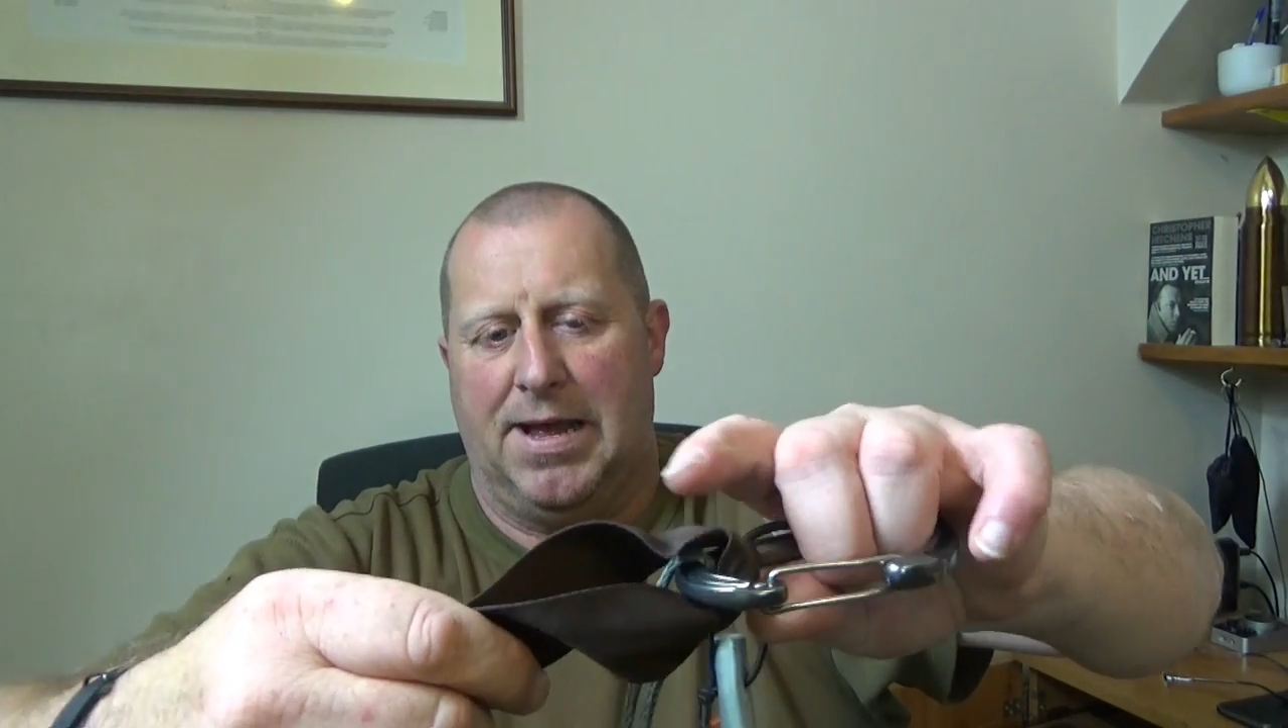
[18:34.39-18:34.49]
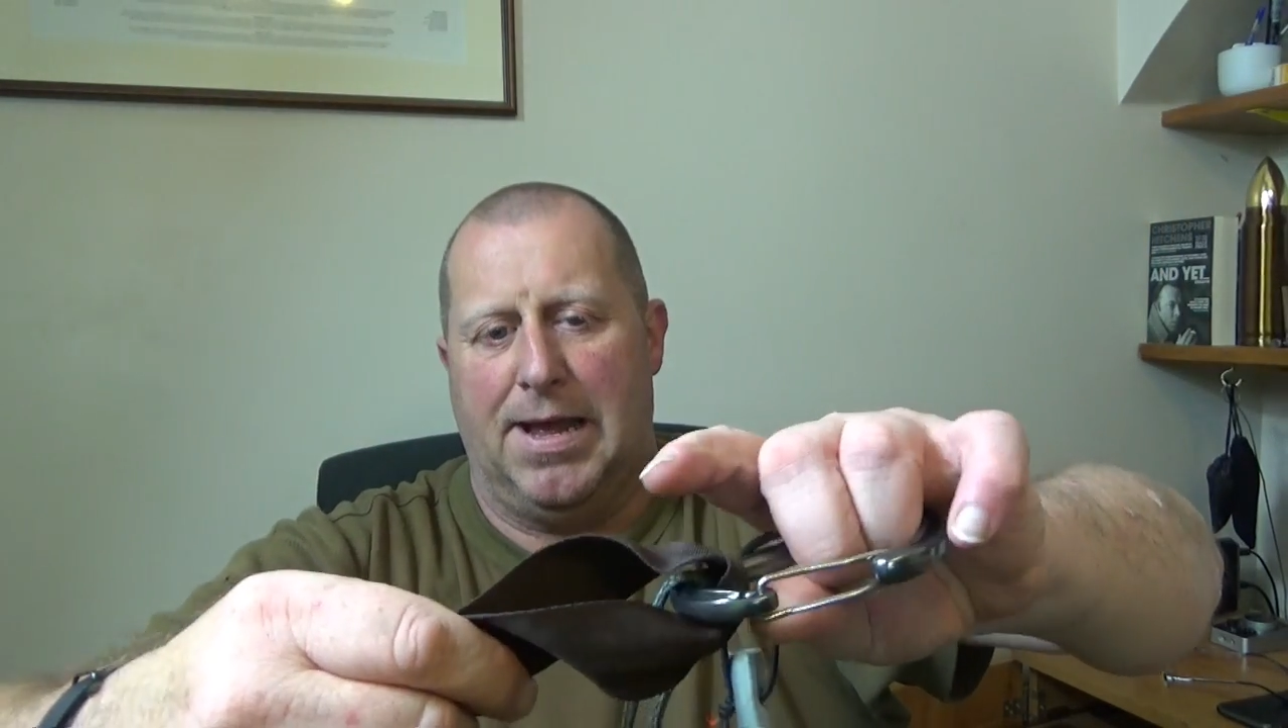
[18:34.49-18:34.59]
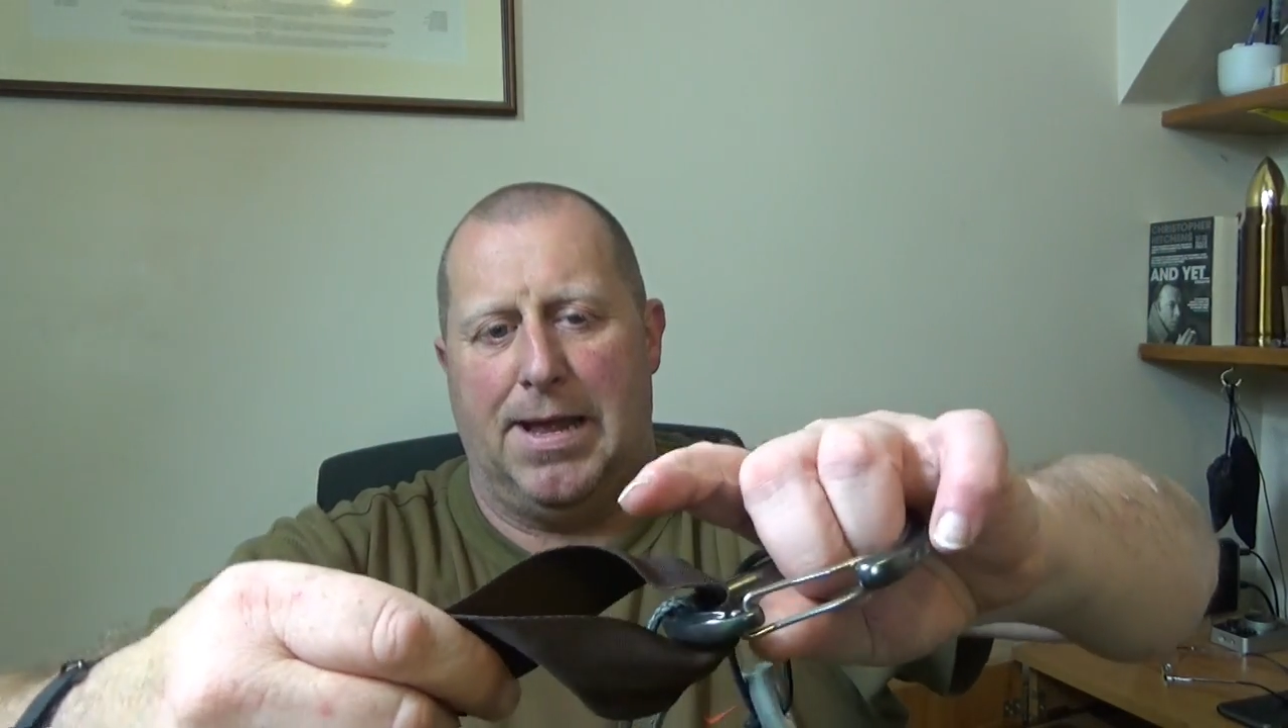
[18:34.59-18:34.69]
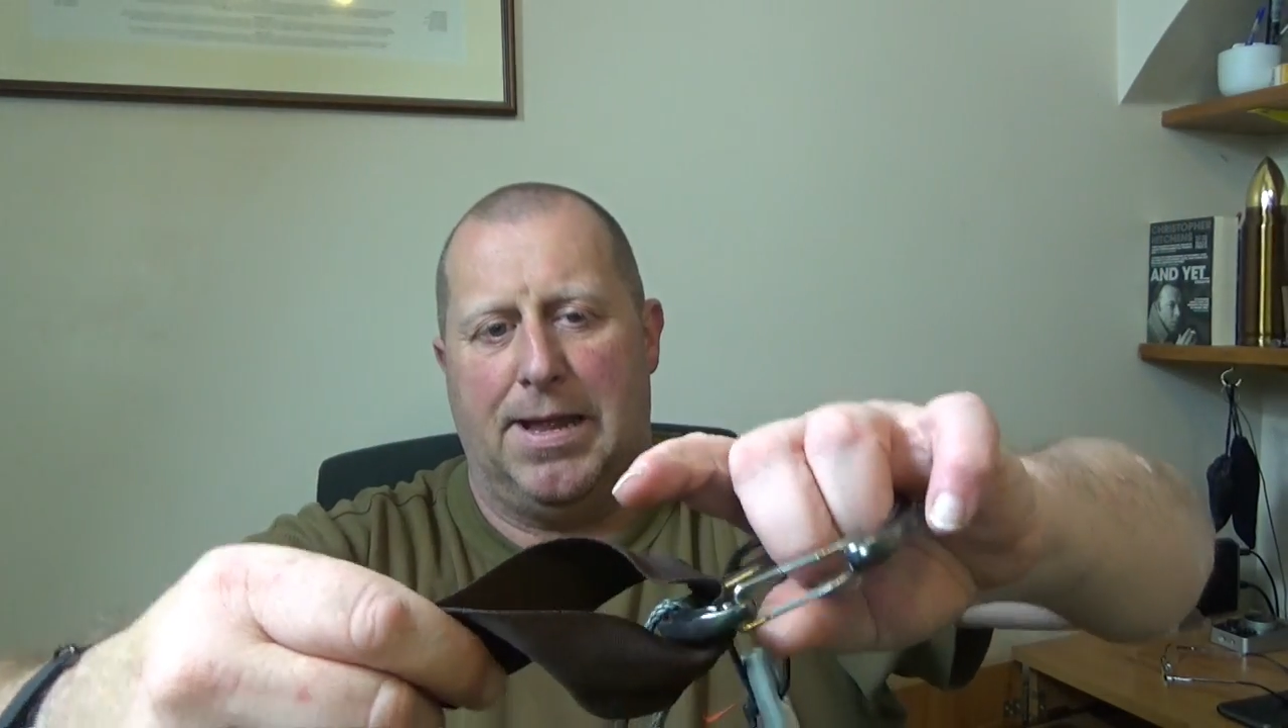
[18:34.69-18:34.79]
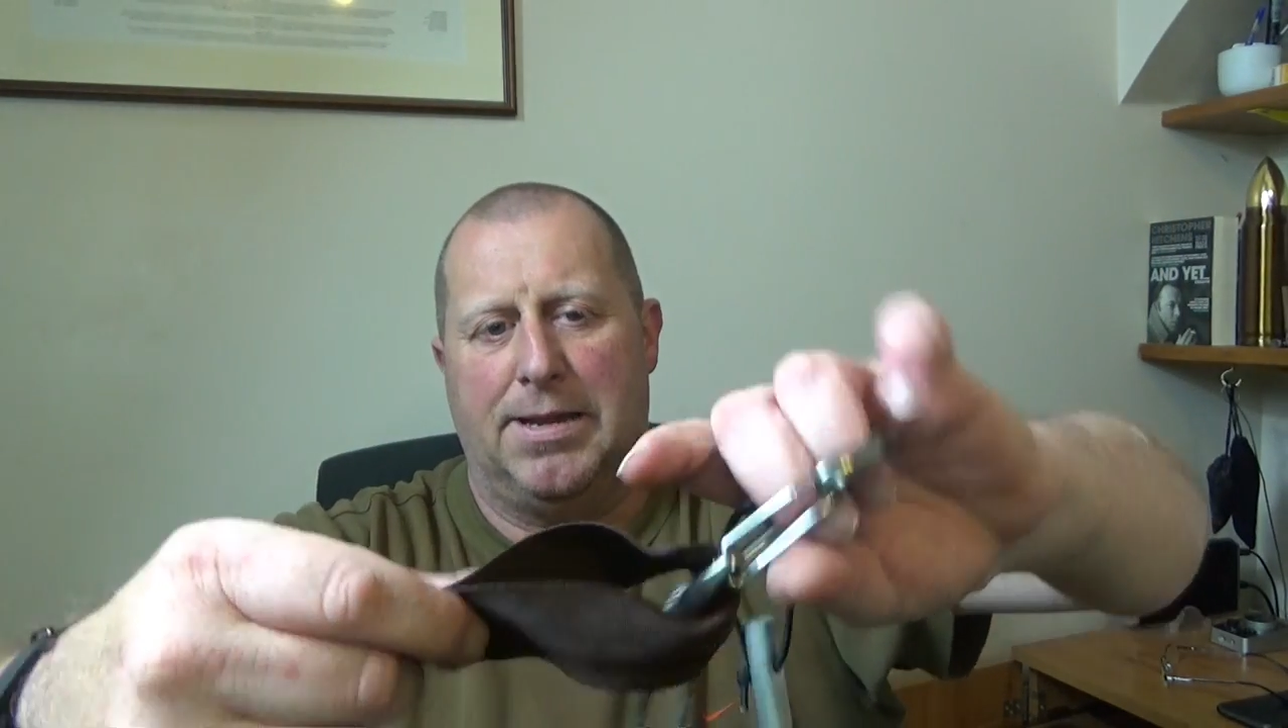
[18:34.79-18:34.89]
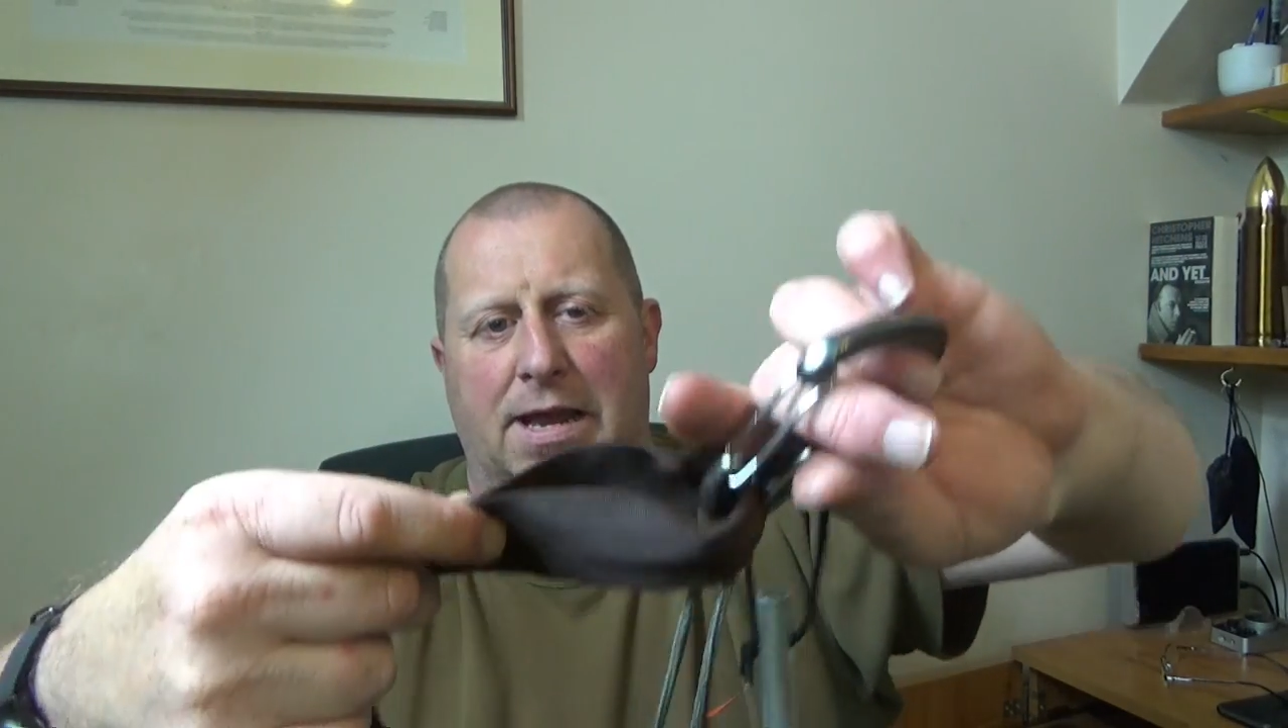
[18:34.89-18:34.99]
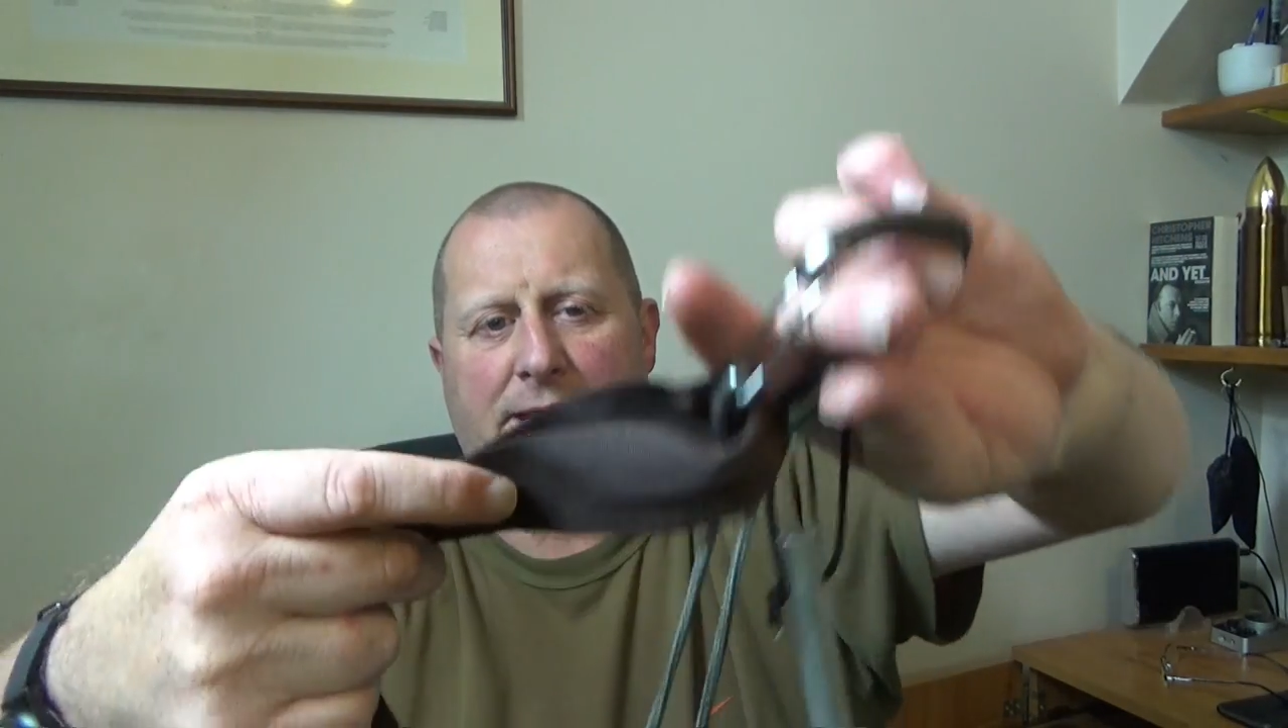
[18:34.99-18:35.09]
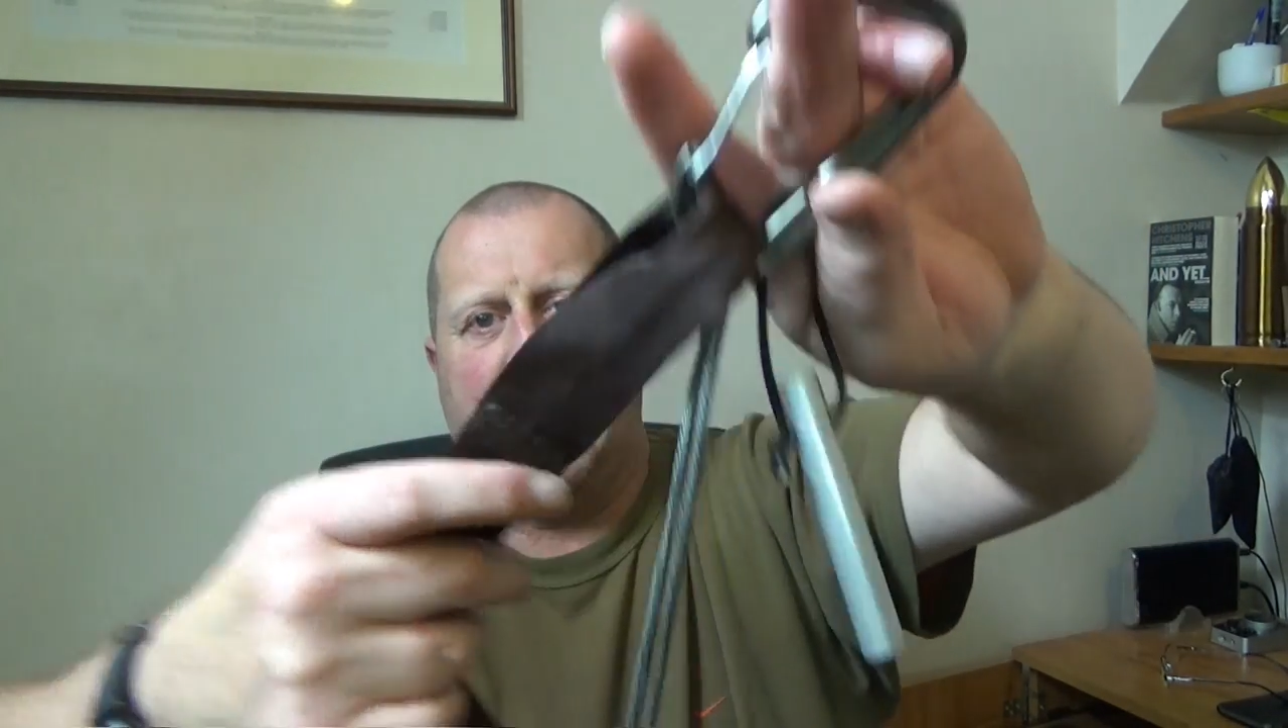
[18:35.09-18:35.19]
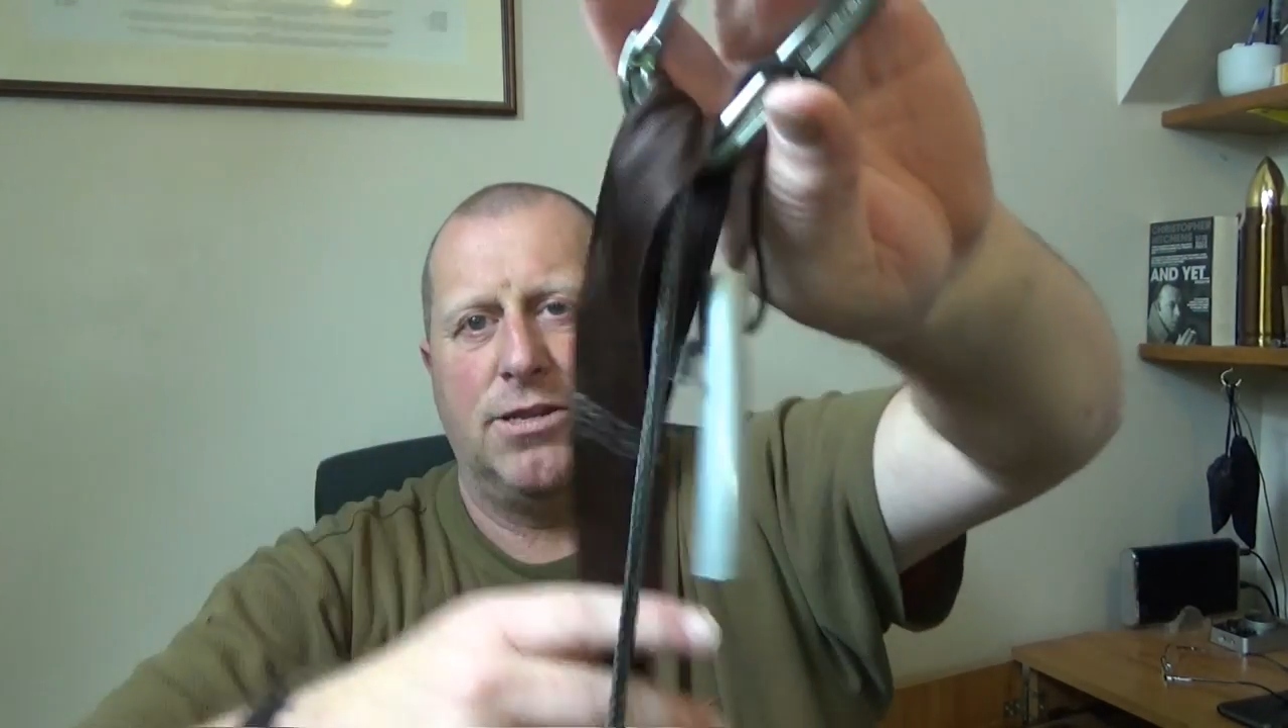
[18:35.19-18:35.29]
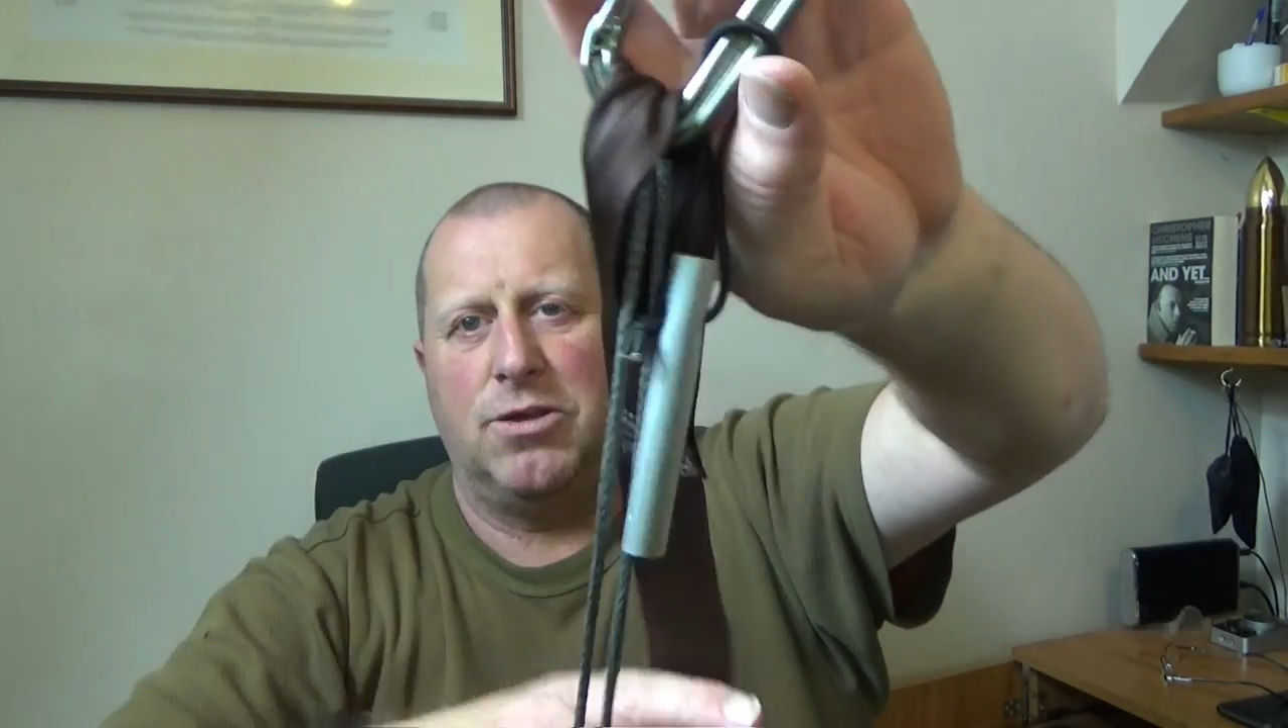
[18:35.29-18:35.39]
and
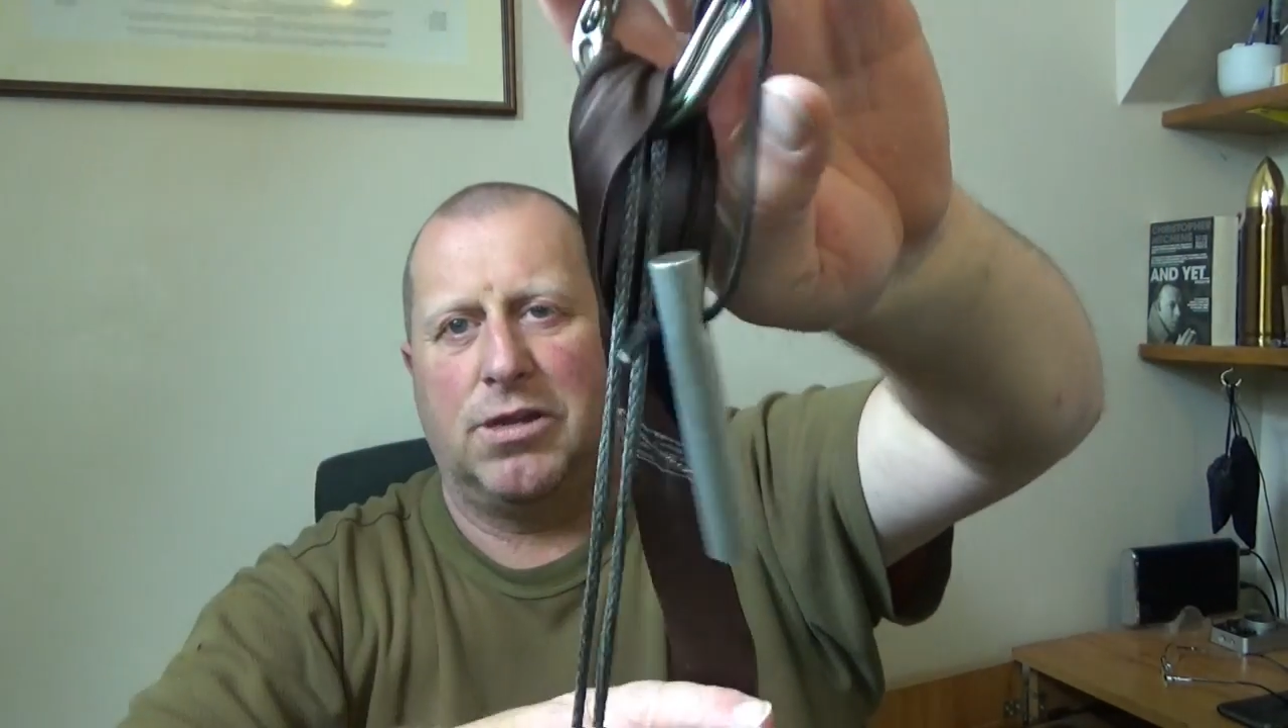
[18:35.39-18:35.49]
again you